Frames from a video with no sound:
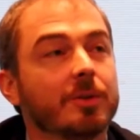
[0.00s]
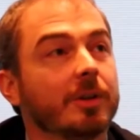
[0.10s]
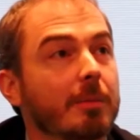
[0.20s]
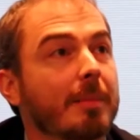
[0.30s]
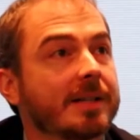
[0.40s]

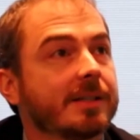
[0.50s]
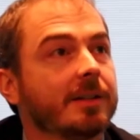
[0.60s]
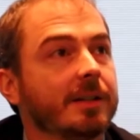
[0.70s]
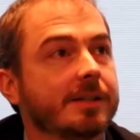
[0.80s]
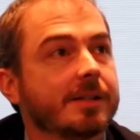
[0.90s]
During my master
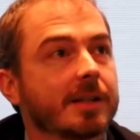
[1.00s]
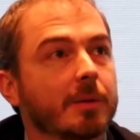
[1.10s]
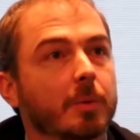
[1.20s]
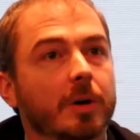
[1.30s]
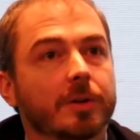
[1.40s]
thesis, I
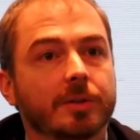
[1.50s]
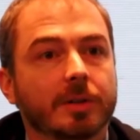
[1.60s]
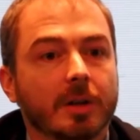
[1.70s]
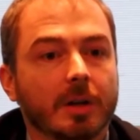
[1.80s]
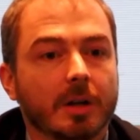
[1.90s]
worked
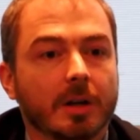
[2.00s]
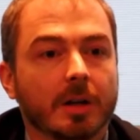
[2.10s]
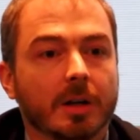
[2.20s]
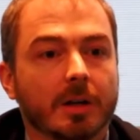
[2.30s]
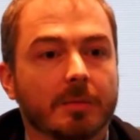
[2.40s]

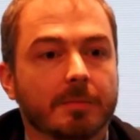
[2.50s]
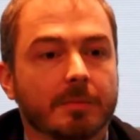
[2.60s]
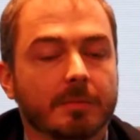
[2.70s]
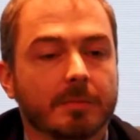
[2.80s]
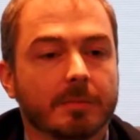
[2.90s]

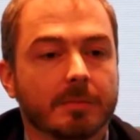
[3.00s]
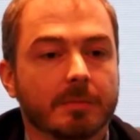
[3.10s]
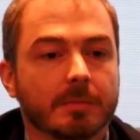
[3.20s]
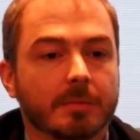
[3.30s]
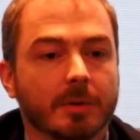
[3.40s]

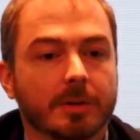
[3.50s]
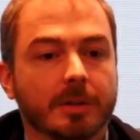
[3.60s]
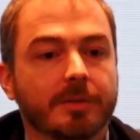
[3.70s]
on the